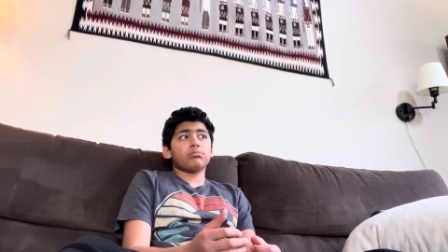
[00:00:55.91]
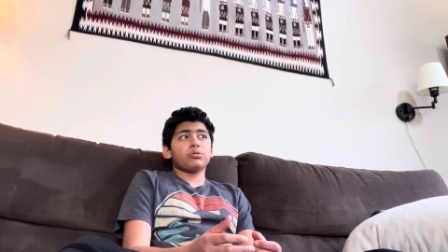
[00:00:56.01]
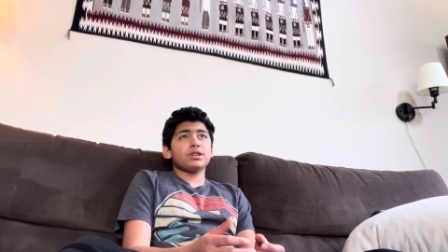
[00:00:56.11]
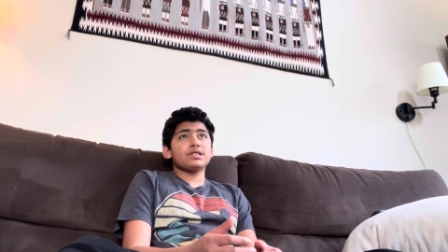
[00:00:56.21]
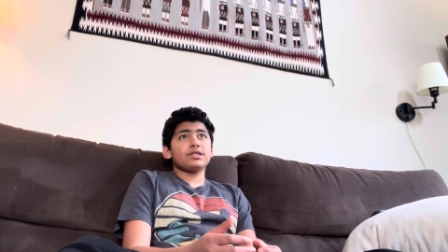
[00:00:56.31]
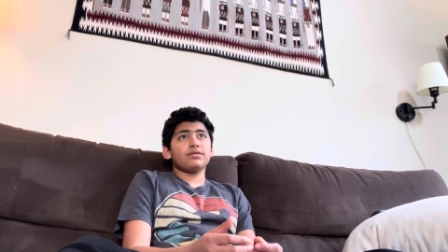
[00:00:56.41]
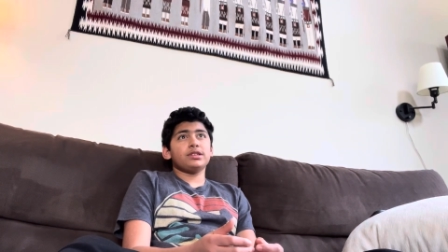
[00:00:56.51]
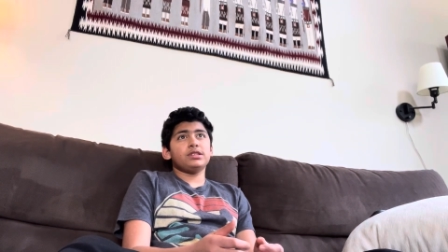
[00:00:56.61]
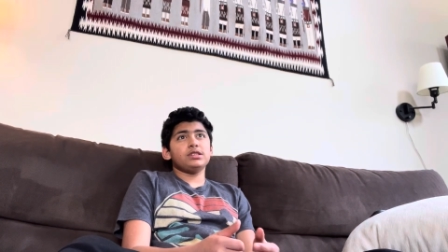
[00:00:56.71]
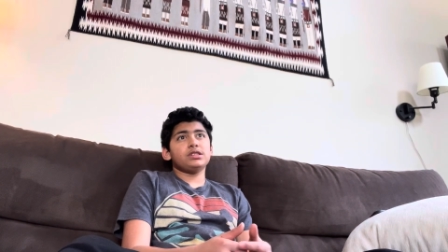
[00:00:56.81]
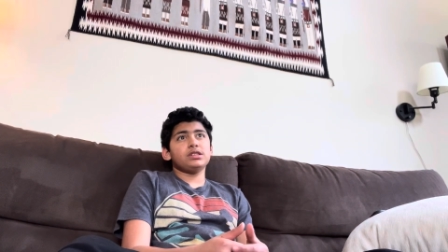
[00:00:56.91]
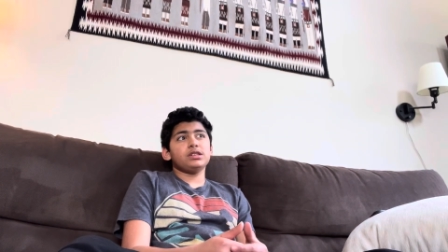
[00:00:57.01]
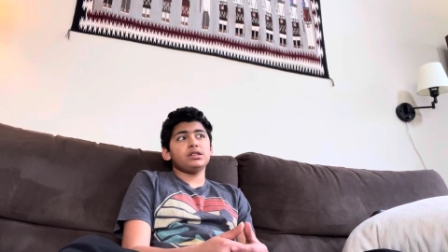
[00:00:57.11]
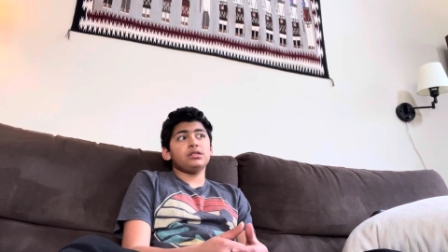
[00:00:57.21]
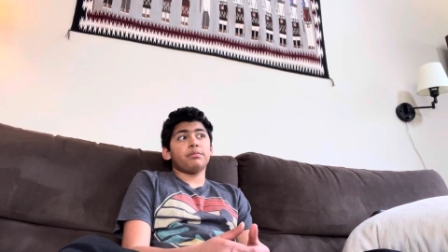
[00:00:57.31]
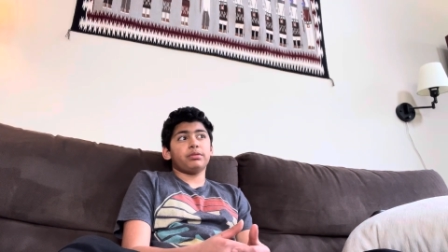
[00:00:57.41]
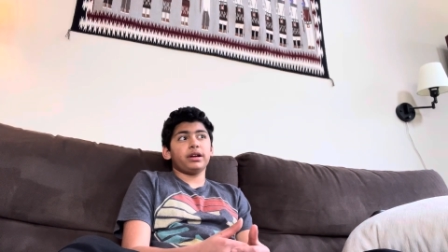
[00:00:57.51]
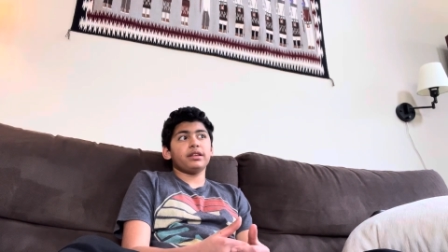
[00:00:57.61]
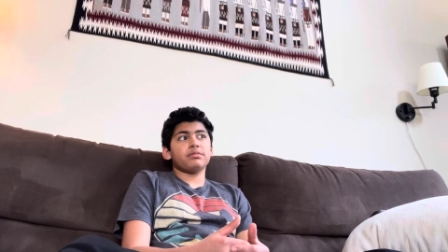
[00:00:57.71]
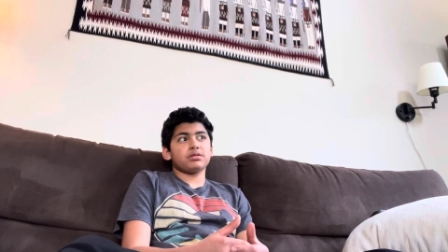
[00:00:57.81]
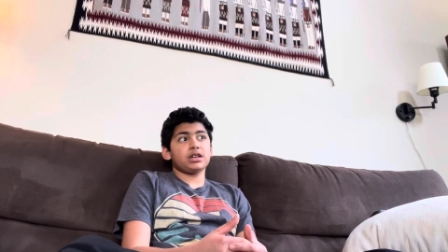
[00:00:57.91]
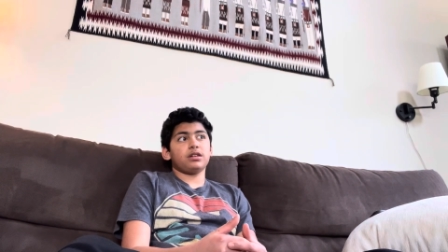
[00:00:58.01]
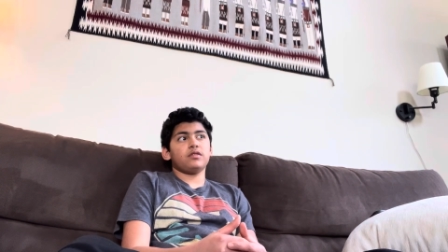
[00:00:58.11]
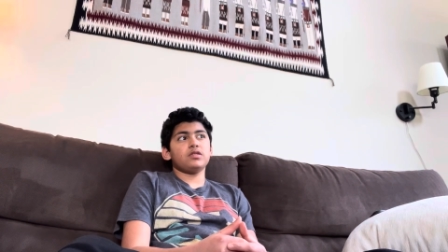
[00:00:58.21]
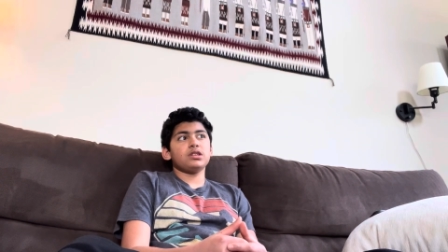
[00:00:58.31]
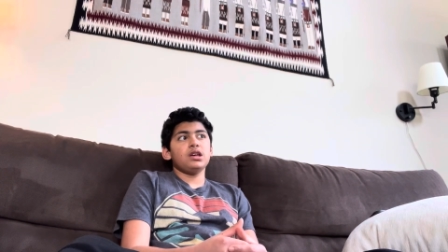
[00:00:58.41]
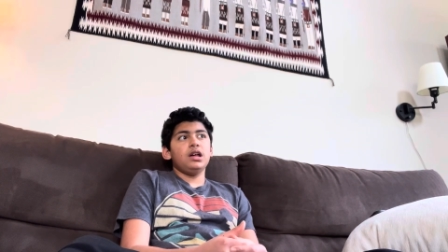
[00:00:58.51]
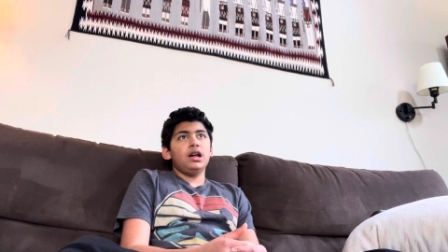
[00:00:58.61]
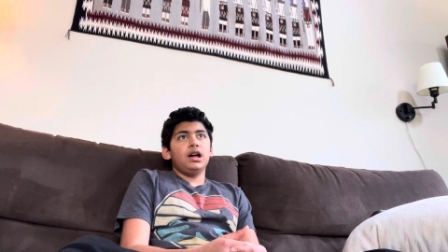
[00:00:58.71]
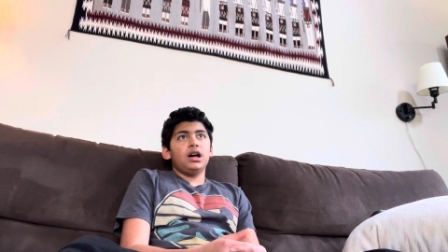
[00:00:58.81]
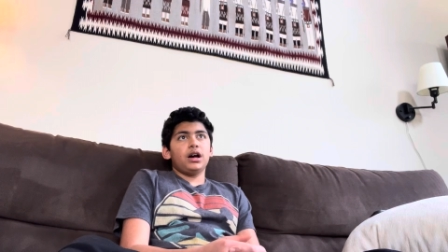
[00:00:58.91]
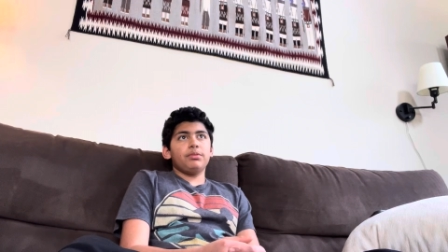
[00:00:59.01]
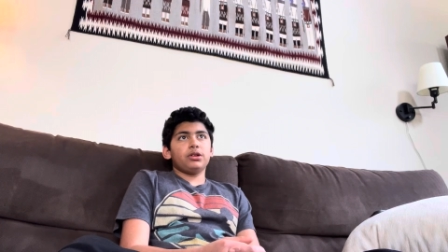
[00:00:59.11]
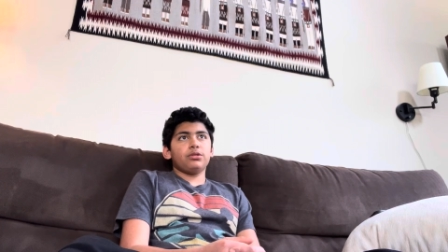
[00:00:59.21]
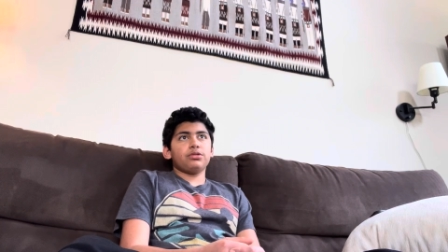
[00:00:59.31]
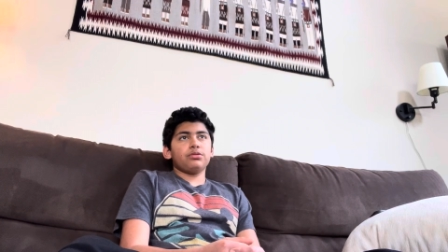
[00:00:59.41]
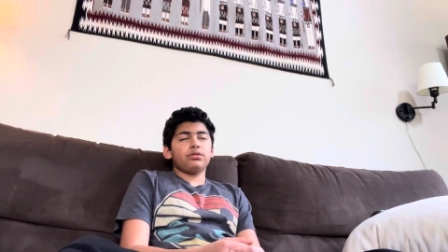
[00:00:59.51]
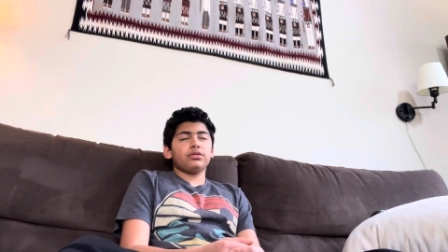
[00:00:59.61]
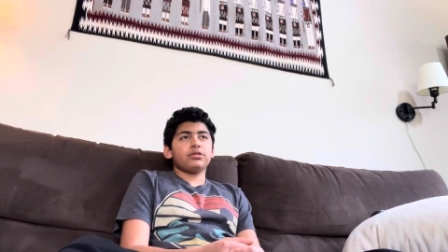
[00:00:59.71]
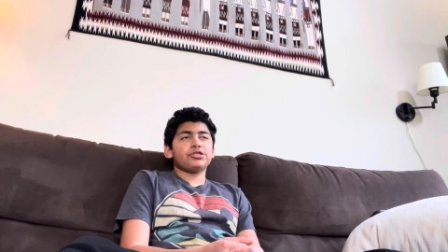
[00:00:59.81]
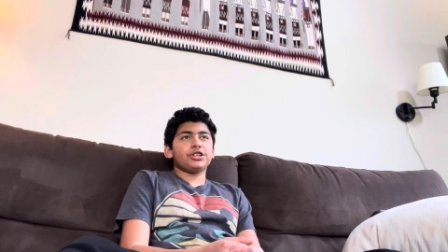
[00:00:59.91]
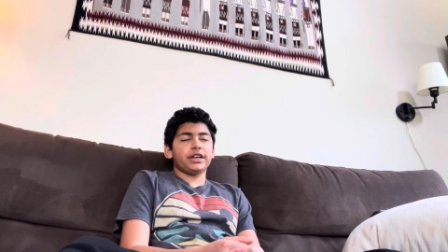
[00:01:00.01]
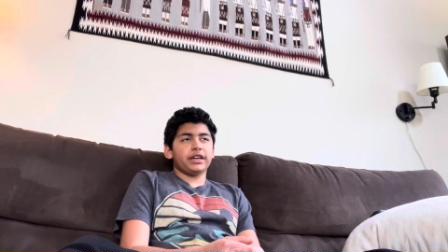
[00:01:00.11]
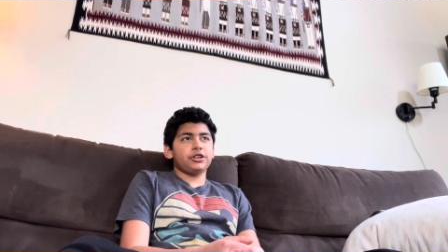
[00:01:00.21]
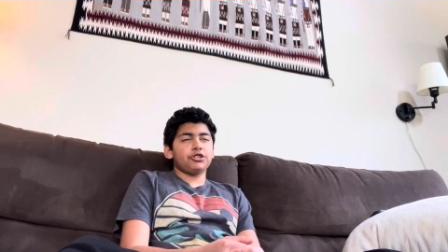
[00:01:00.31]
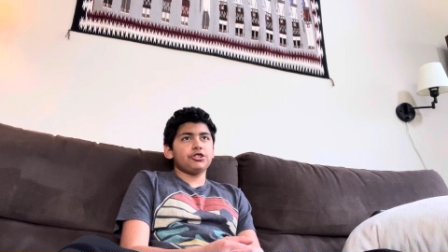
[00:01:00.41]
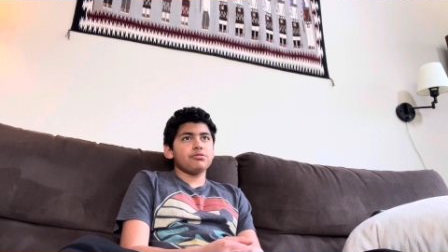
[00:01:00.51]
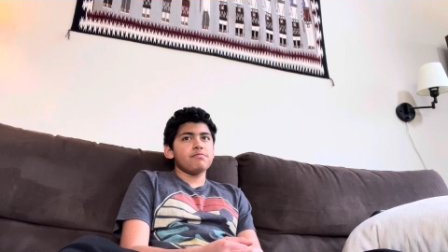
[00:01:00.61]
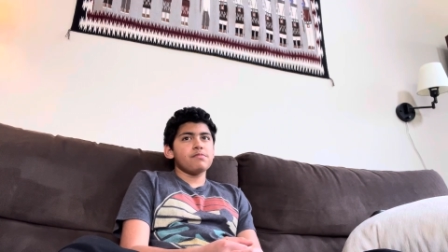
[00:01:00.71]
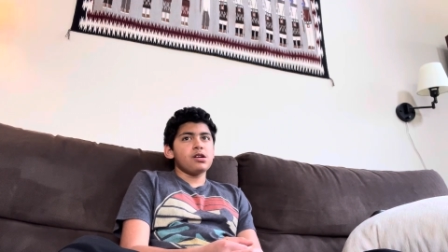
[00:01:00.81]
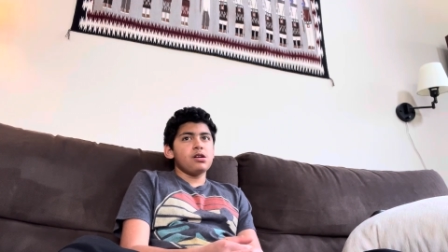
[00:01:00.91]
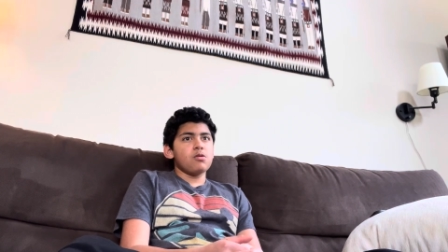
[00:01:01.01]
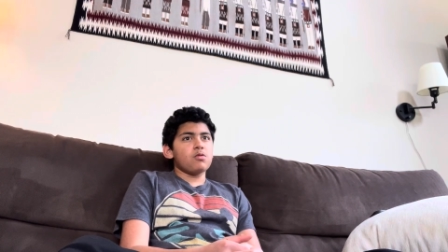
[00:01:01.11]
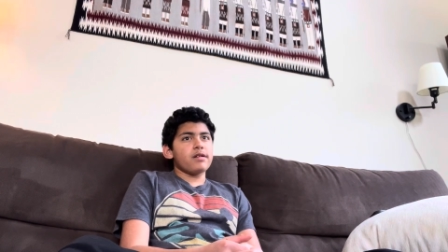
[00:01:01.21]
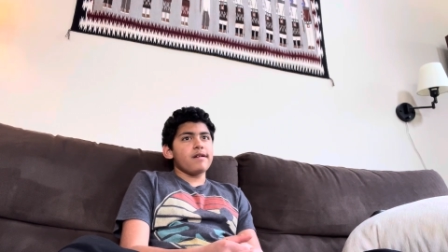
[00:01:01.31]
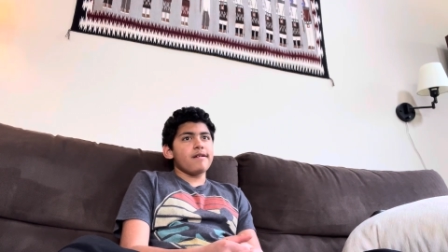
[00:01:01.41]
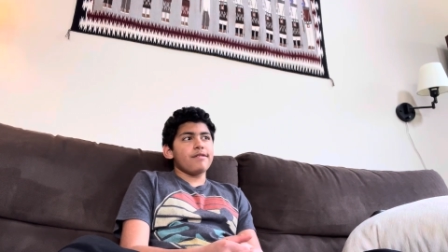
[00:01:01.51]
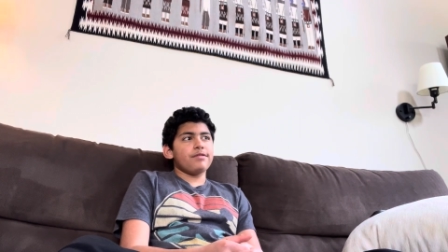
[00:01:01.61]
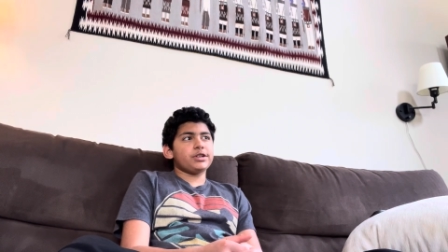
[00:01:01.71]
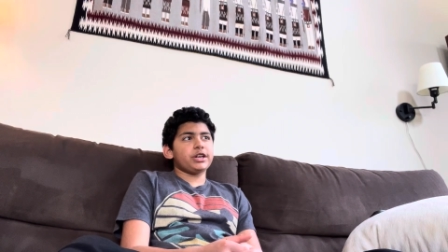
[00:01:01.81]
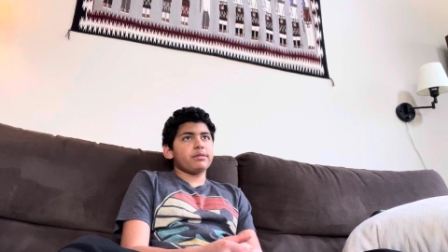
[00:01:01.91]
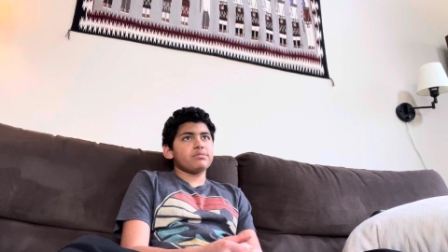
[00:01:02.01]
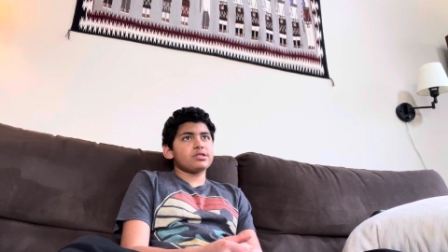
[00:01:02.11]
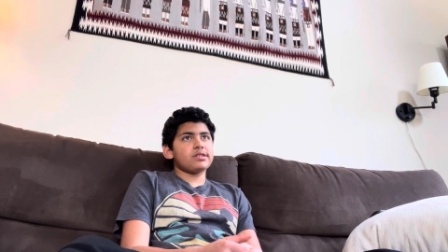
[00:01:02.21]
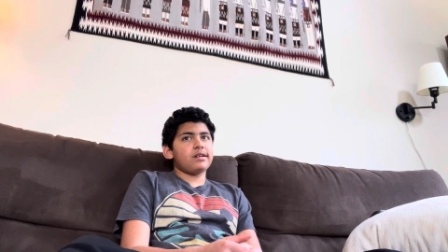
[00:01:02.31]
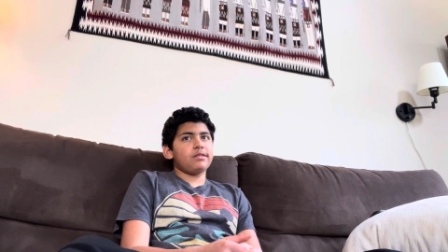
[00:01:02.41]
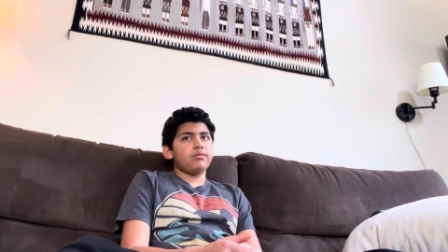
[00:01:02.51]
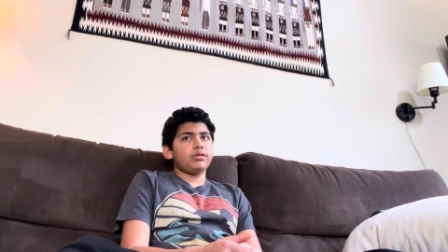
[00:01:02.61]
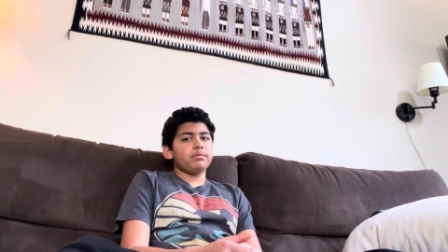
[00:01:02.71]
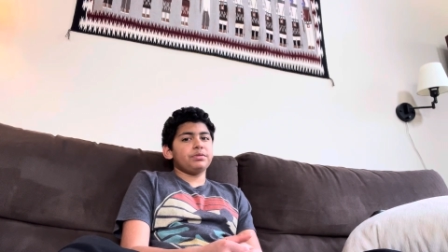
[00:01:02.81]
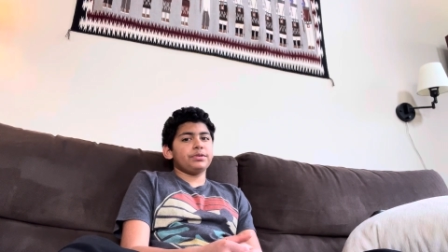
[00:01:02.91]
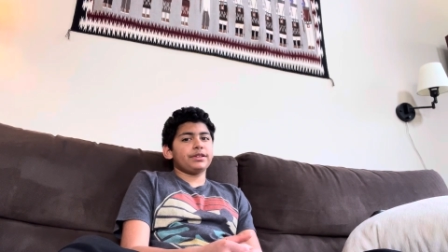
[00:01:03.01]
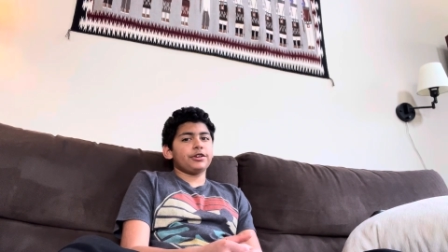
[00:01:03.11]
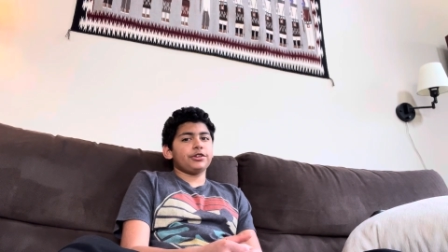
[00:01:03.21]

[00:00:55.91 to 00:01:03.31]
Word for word: recently DC, the brand themselves, have been going through a little change with James Gunn rebooting their